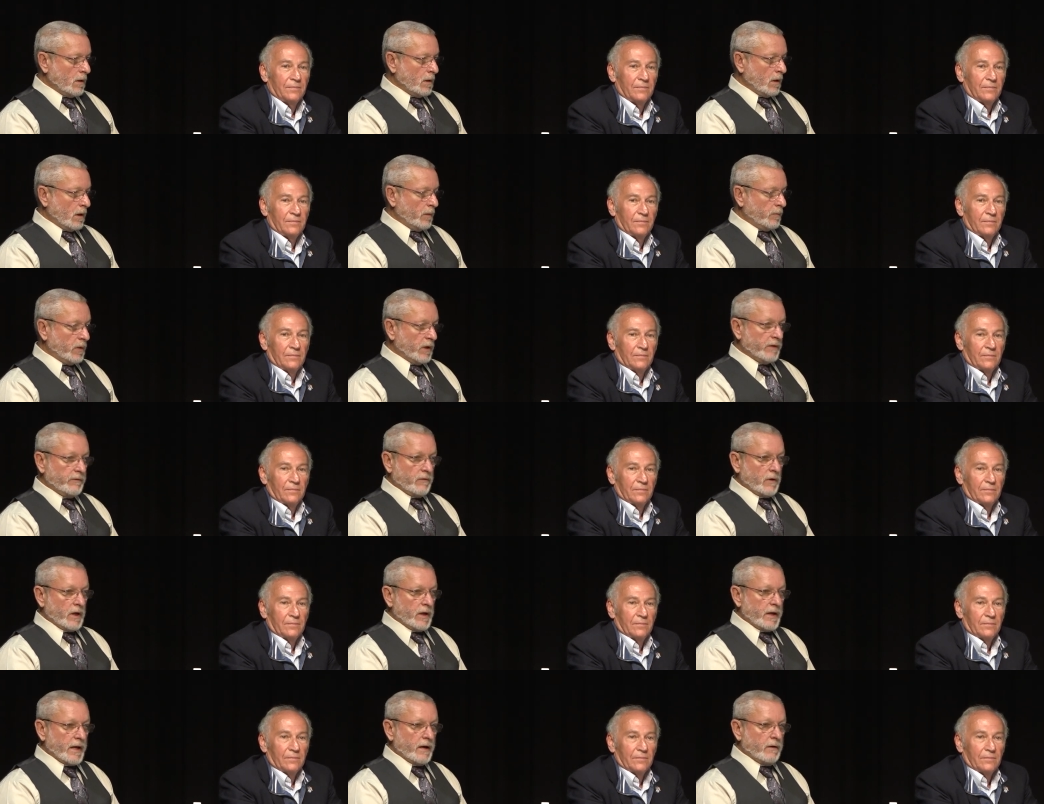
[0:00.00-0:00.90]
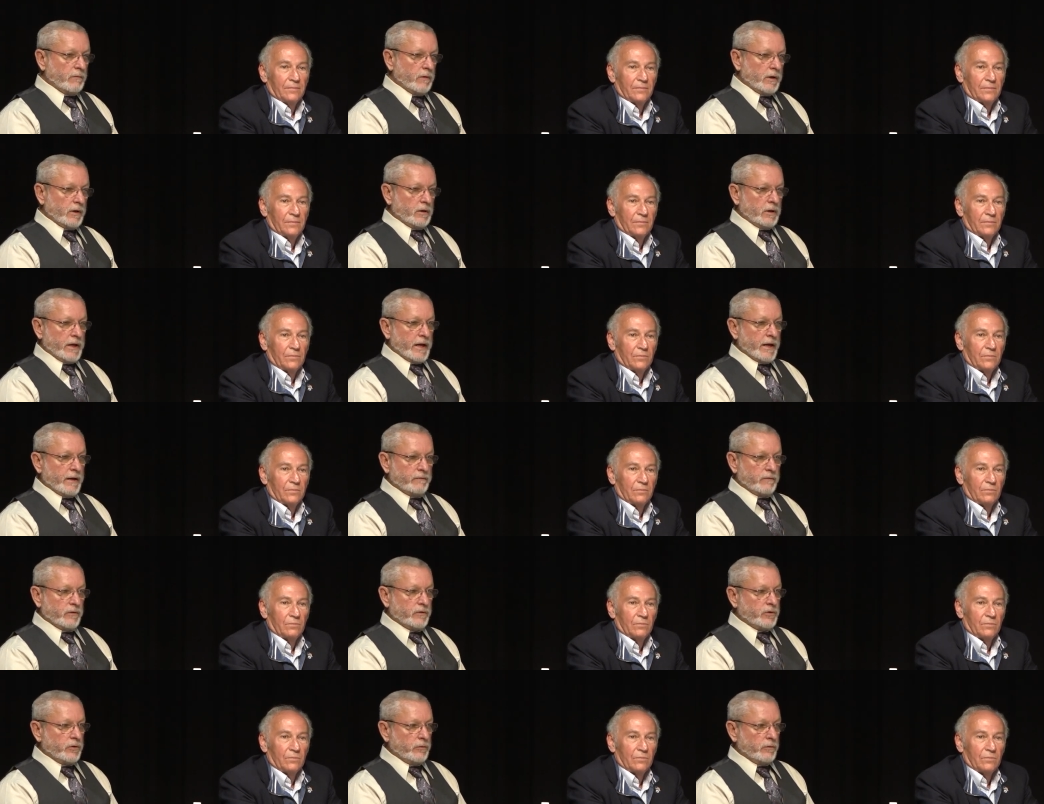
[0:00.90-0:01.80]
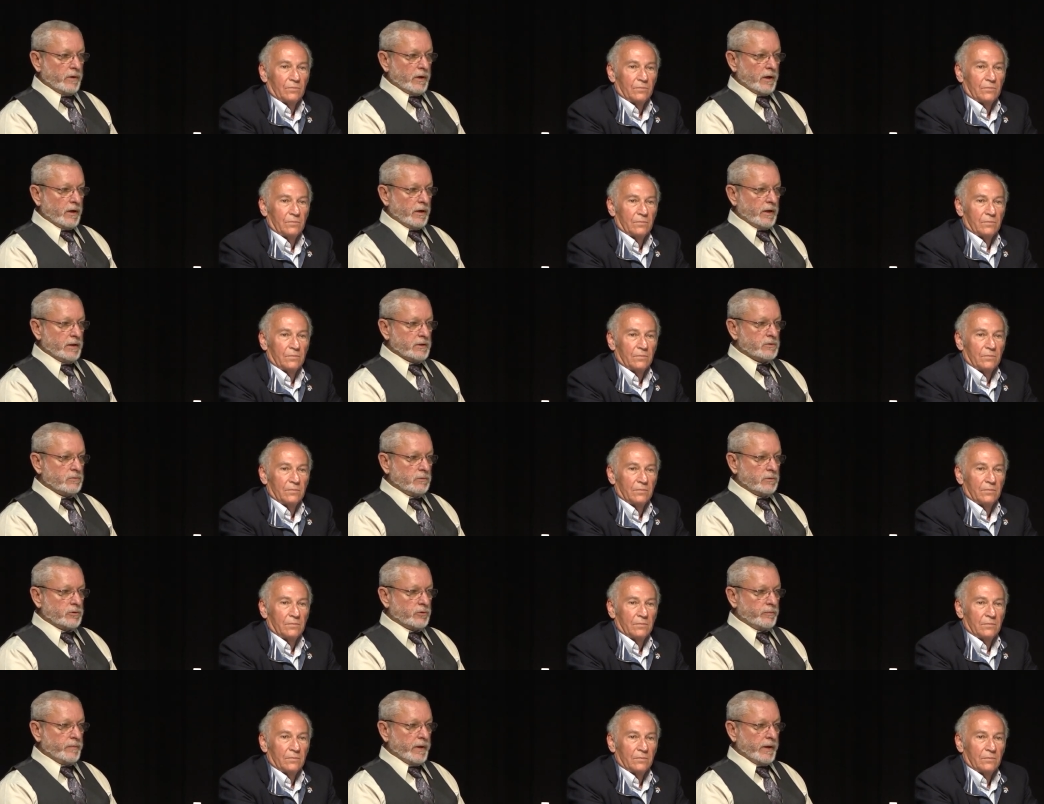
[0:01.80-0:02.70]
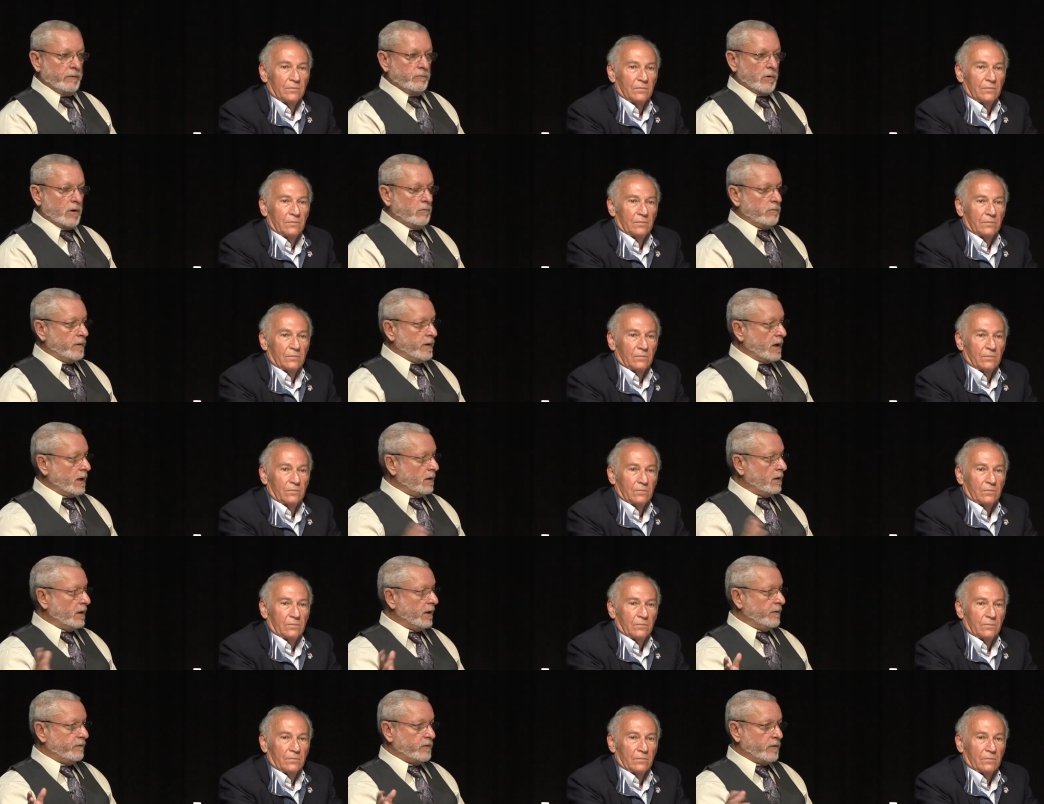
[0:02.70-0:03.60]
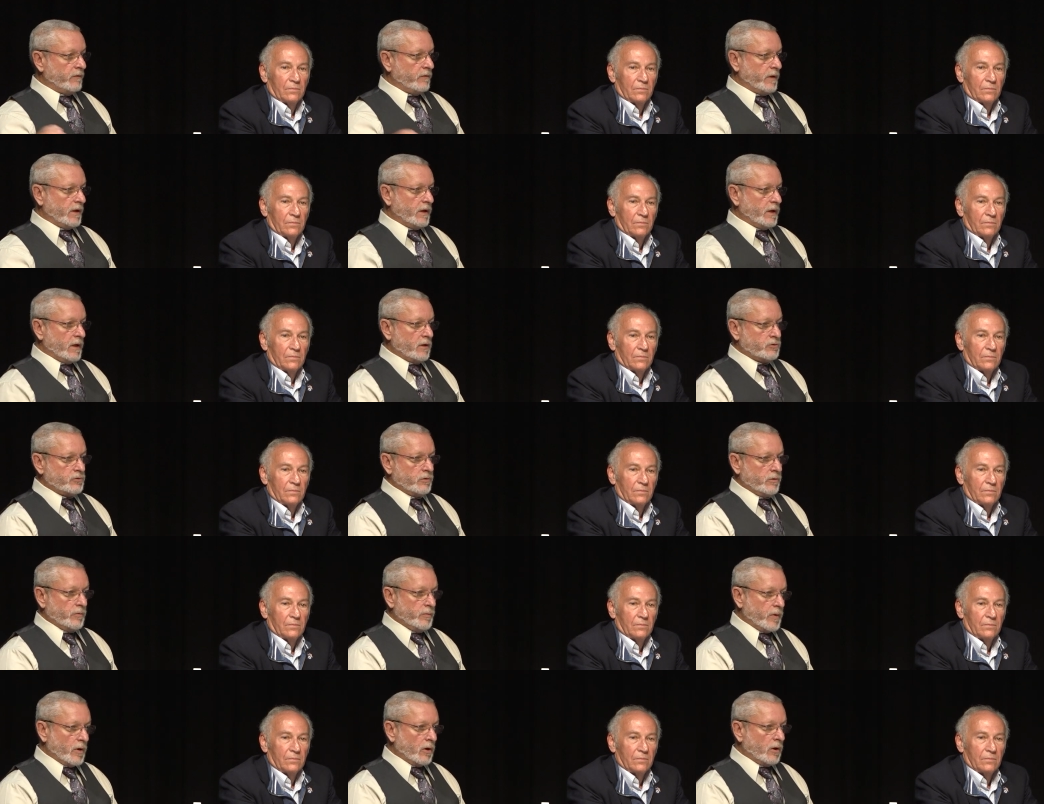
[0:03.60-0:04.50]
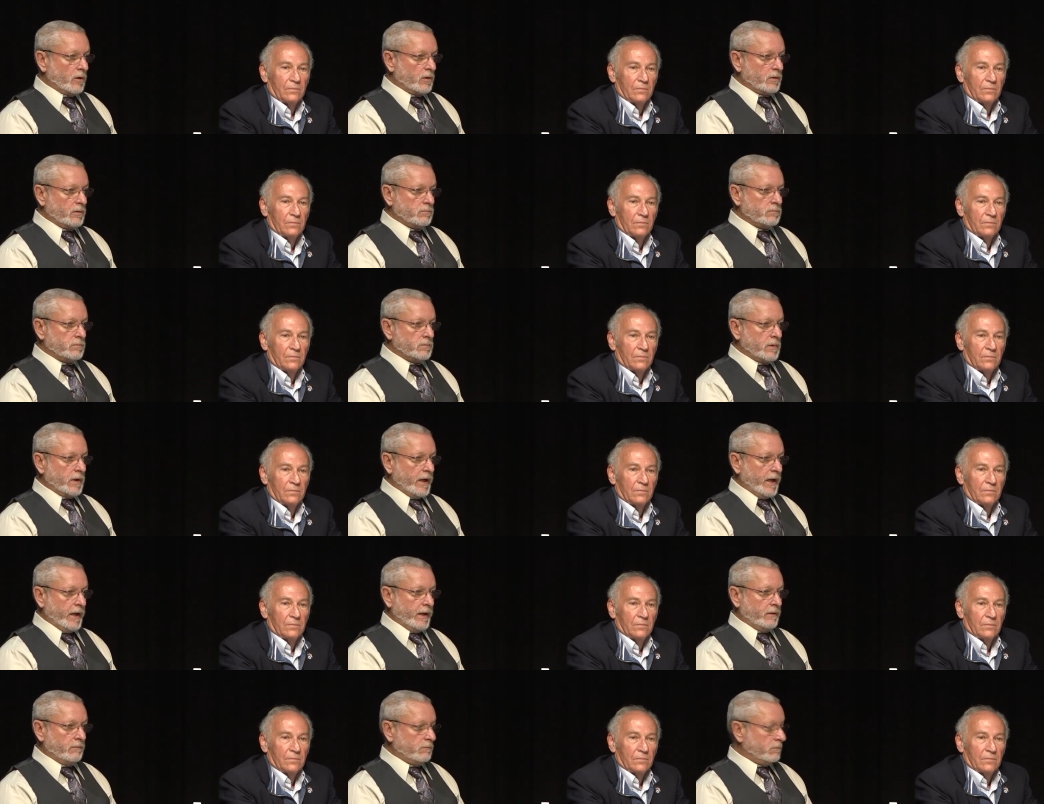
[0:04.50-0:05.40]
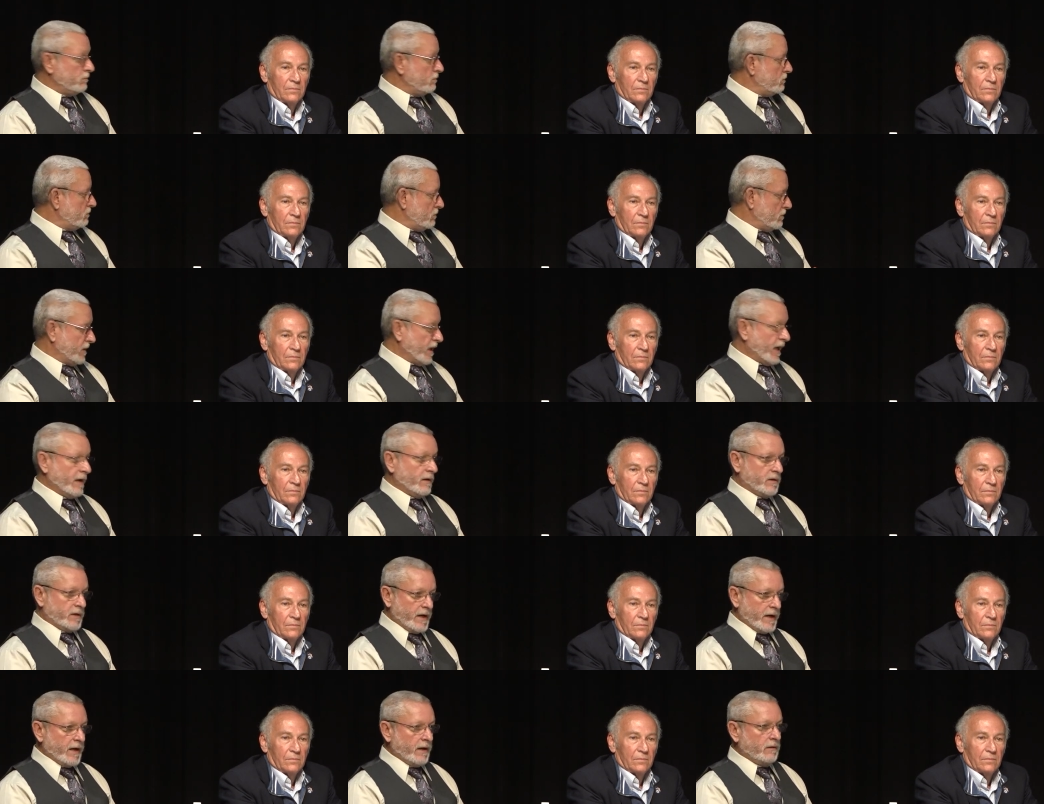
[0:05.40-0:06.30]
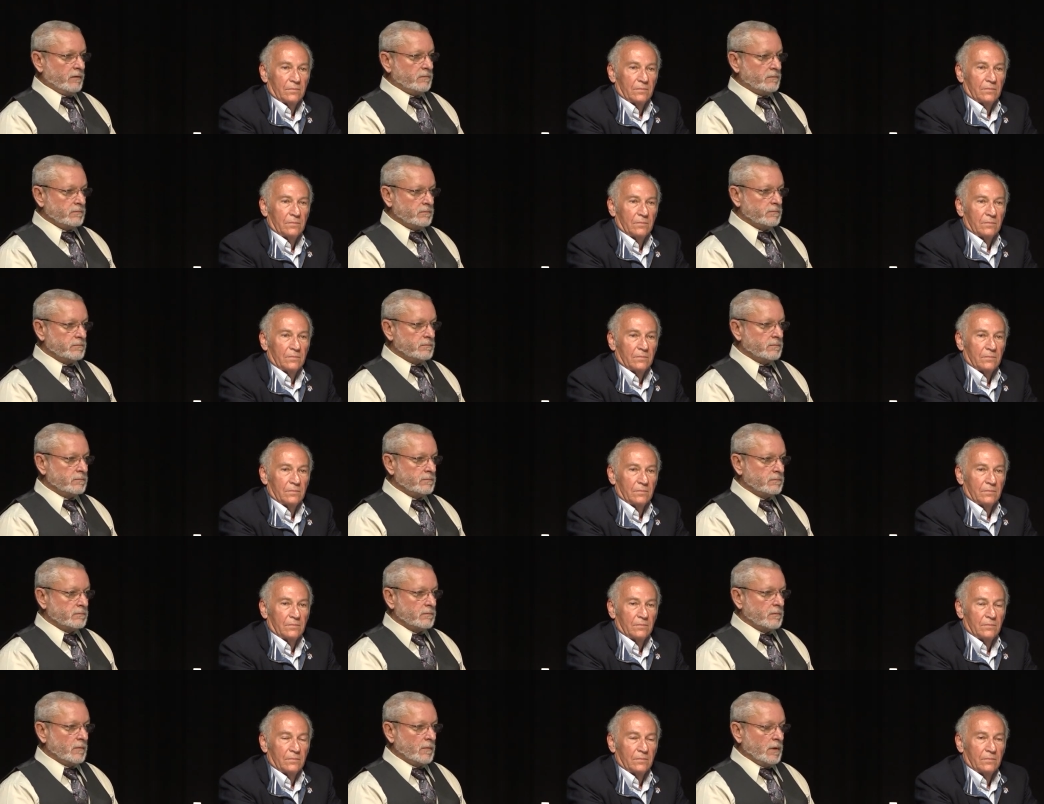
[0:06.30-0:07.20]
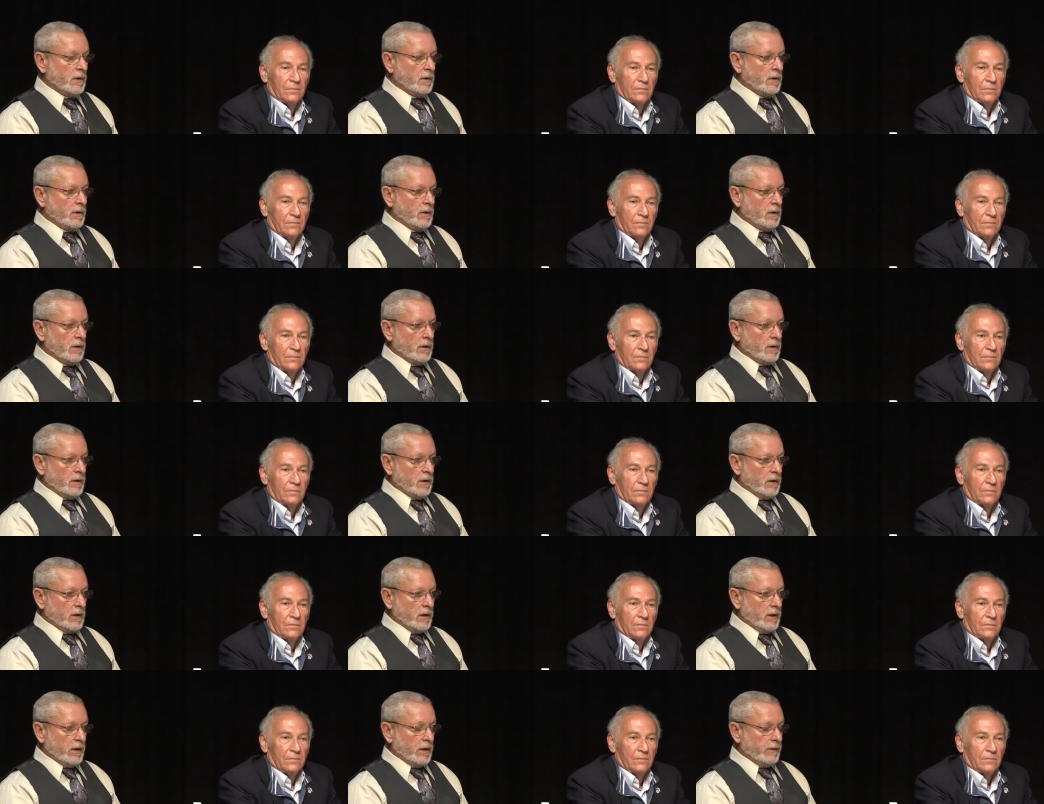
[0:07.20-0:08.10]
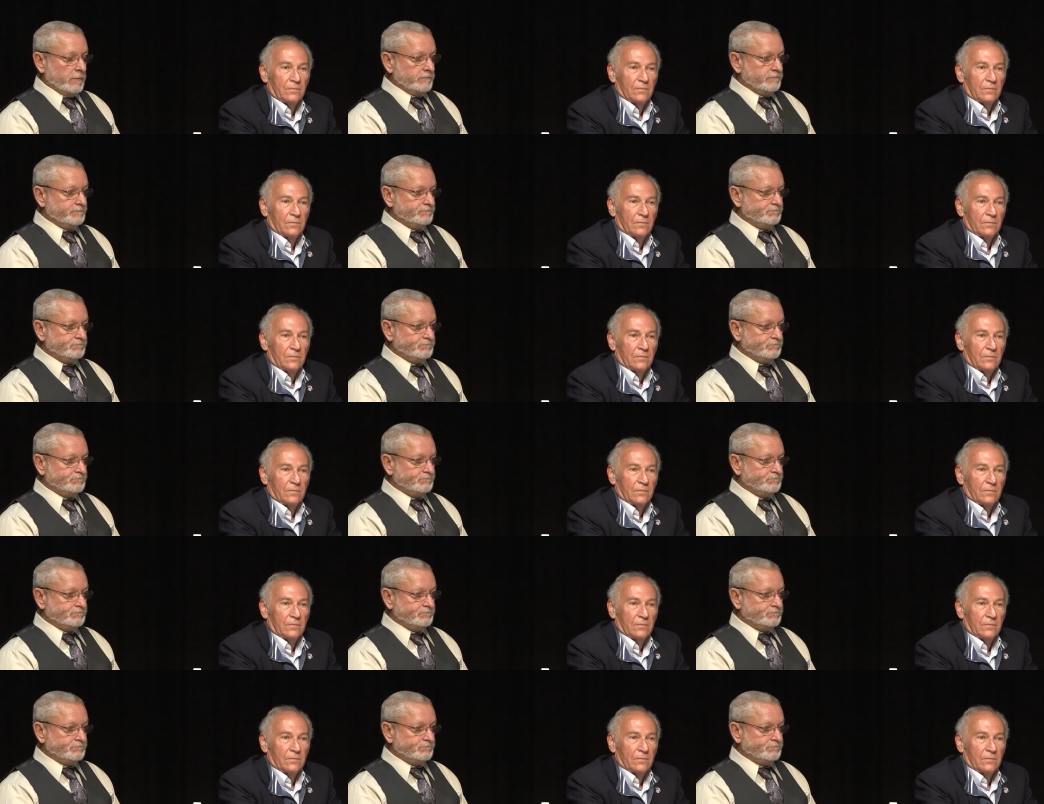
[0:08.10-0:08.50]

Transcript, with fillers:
Speaker 1: I believe right now we only have the two areas, which would be what we got left of the industrial park and downtown. Um,